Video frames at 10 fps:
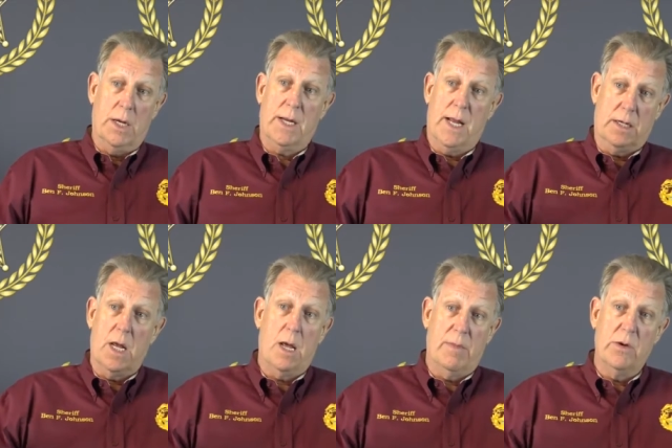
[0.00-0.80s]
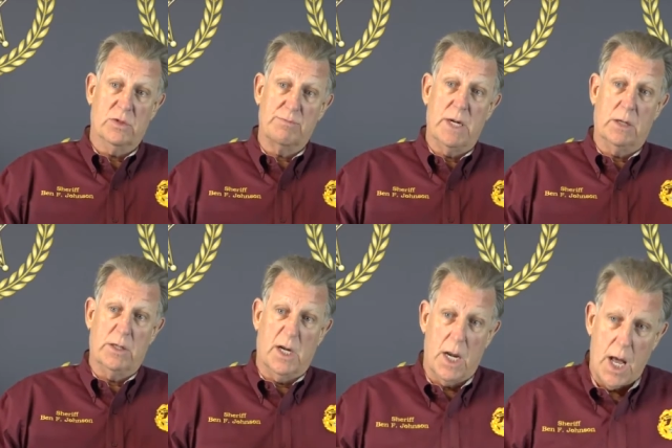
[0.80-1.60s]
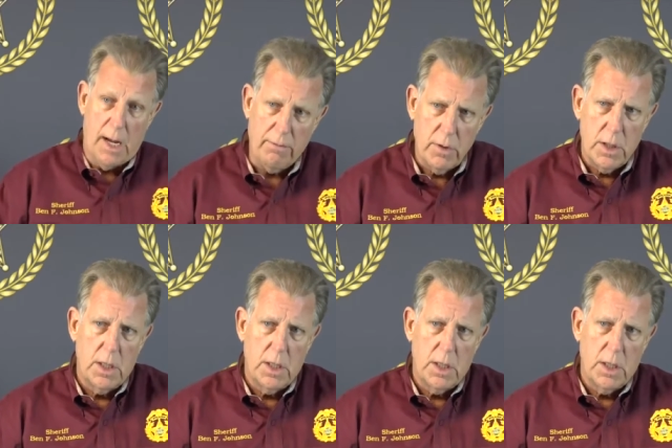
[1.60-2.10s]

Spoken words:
at that time, he was bigger than life.